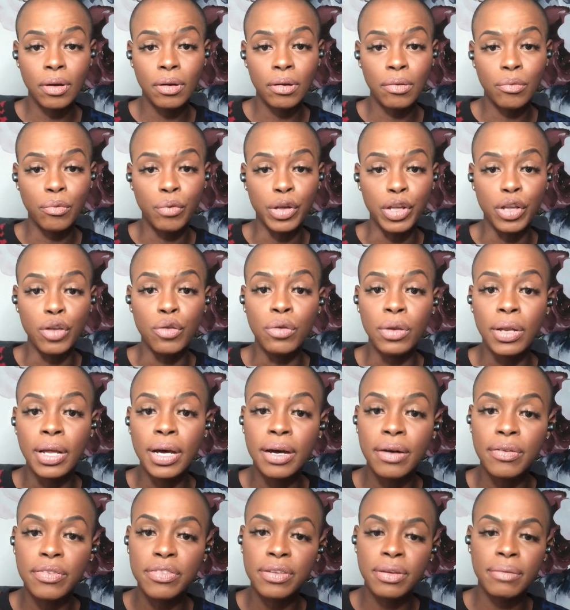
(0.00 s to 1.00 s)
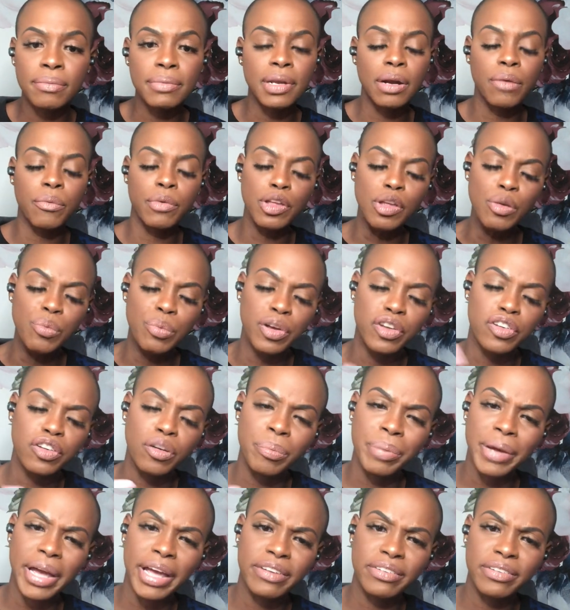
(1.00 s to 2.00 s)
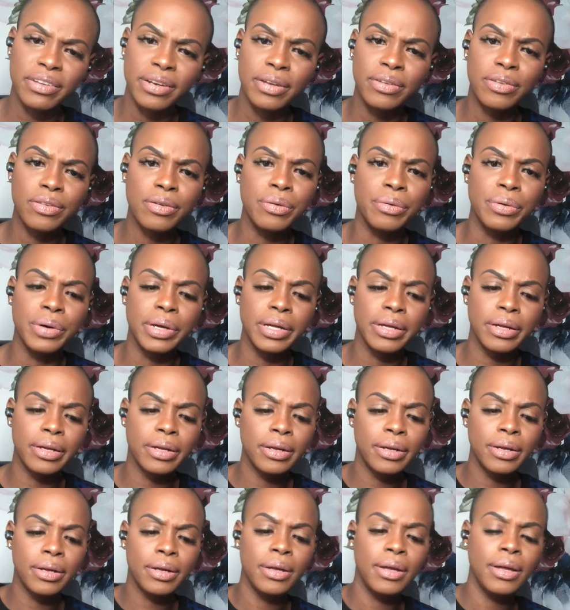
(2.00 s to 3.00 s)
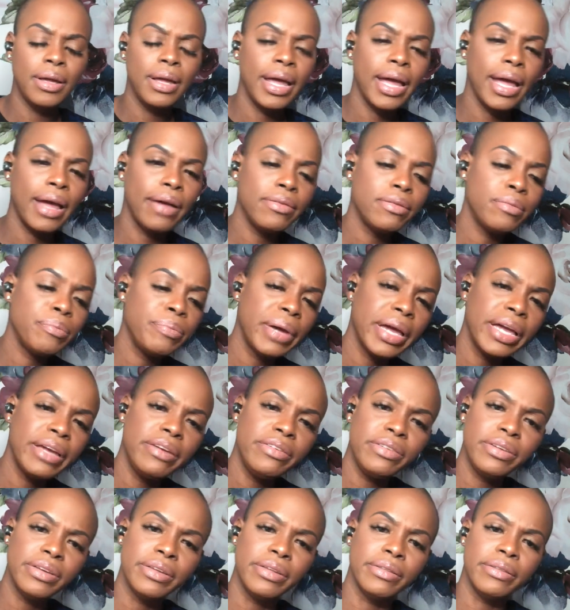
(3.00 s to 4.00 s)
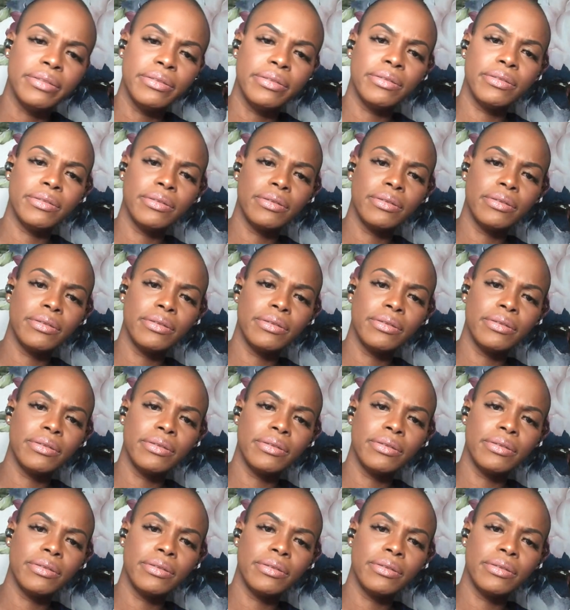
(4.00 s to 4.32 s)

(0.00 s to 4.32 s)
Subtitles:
when you love something and when you put your passion into it. Have some patience.